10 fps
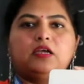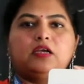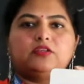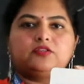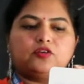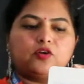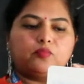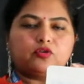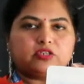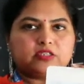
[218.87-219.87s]
It's your
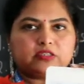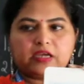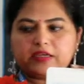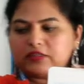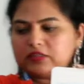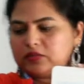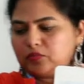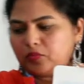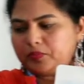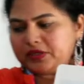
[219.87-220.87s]
motorcycle,
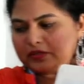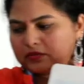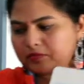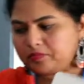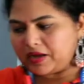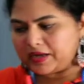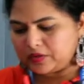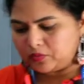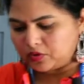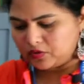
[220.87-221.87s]
moped,
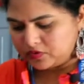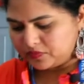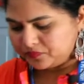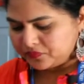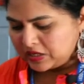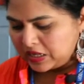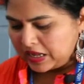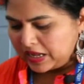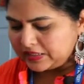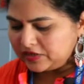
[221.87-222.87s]
bike, whatever.
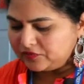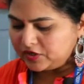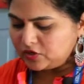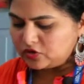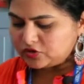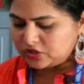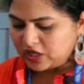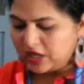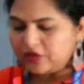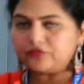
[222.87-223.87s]
And then we also
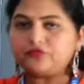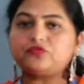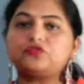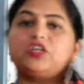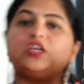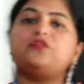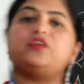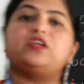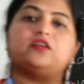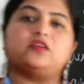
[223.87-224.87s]
have
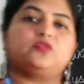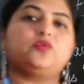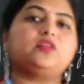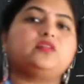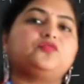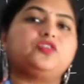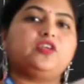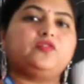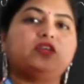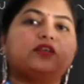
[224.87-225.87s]
three-wheelers. What are the
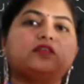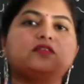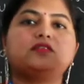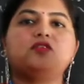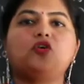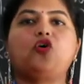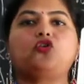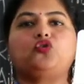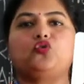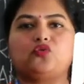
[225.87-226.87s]
three-wheelers?
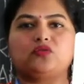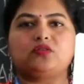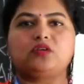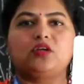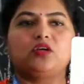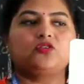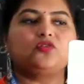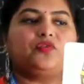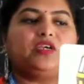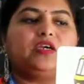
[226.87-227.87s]
Autos.
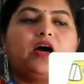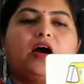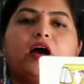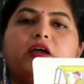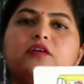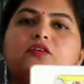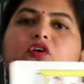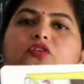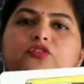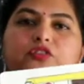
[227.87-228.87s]
So we hire
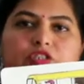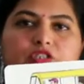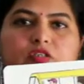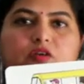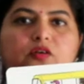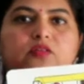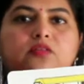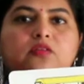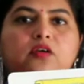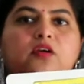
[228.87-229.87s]
auto
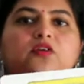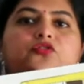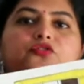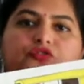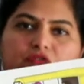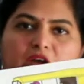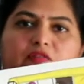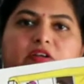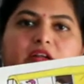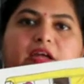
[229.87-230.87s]
rickshaws to
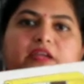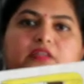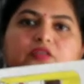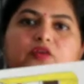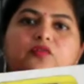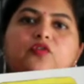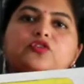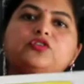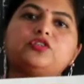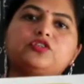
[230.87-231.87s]
travel, right? You have
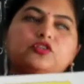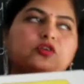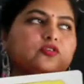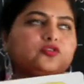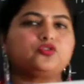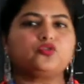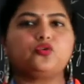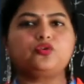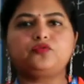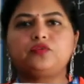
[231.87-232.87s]
auto rickshaws on the road